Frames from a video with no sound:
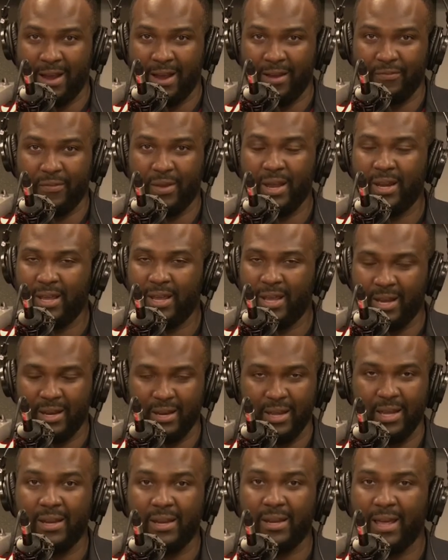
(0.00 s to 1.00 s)
Af in,
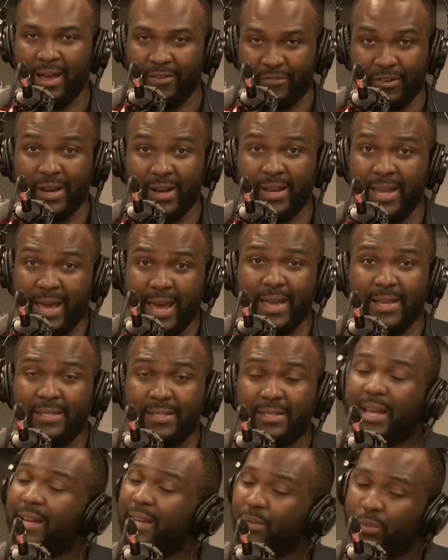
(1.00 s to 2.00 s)
in, in Africa. Yeah, he
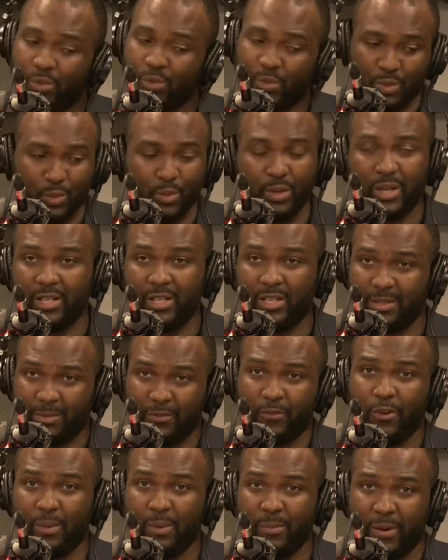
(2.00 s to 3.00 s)
said, he was talking just
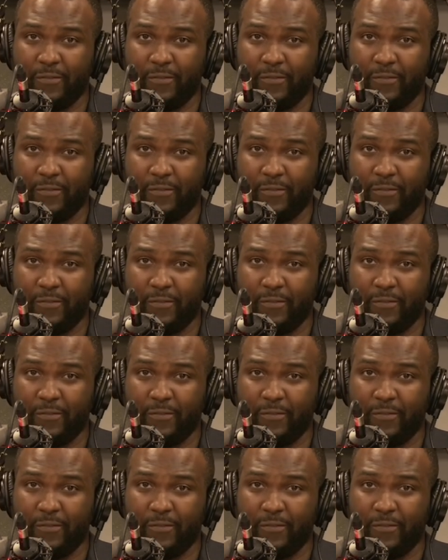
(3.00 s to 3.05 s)
before yeah.